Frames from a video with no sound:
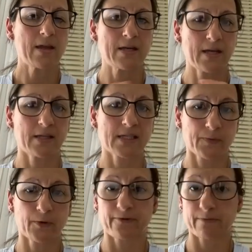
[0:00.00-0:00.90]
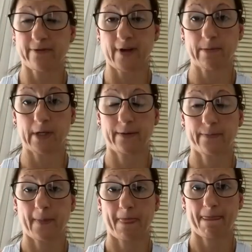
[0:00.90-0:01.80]
You need the support from your family.
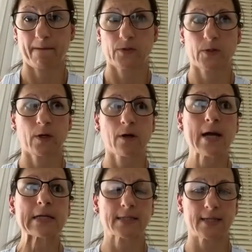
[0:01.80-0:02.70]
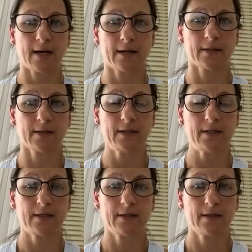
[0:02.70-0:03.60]
So when I
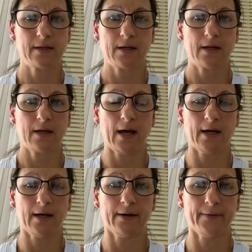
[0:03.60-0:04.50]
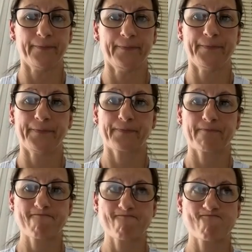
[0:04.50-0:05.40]
started,
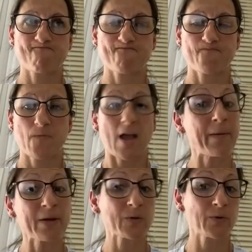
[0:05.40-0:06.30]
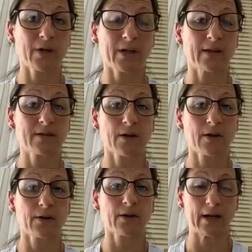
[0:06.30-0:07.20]
hubby was working,
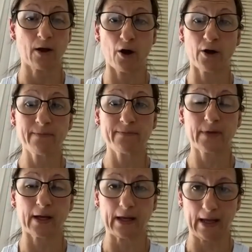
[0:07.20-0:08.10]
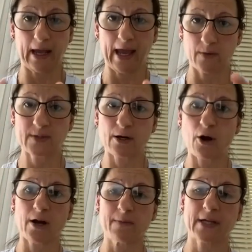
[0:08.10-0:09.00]
so at home, like he was at
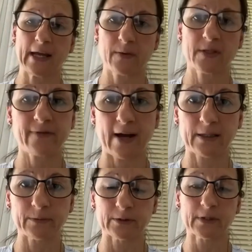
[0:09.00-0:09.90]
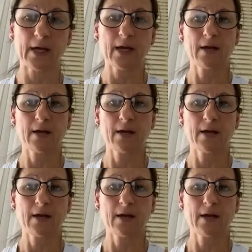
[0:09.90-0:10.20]
home, so he was available.